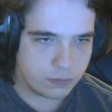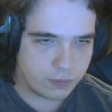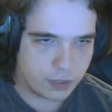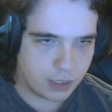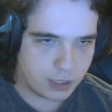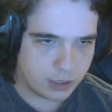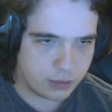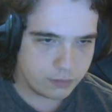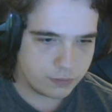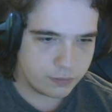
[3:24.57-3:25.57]

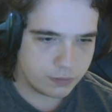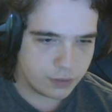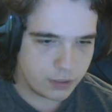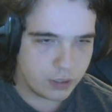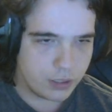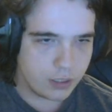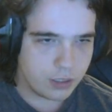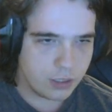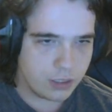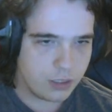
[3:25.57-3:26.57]
five,
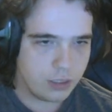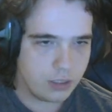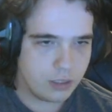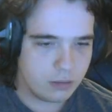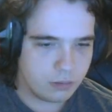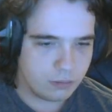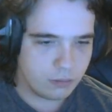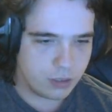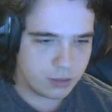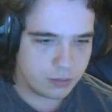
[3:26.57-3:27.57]
and
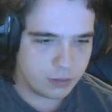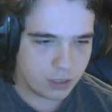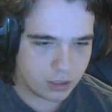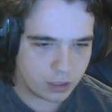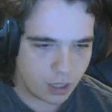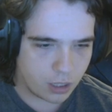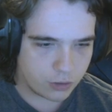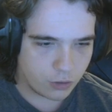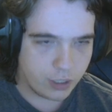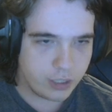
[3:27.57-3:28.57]
not the
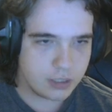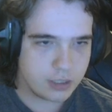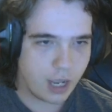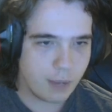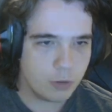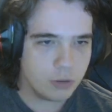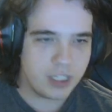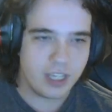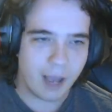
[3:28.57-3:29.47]
concrete. I'm using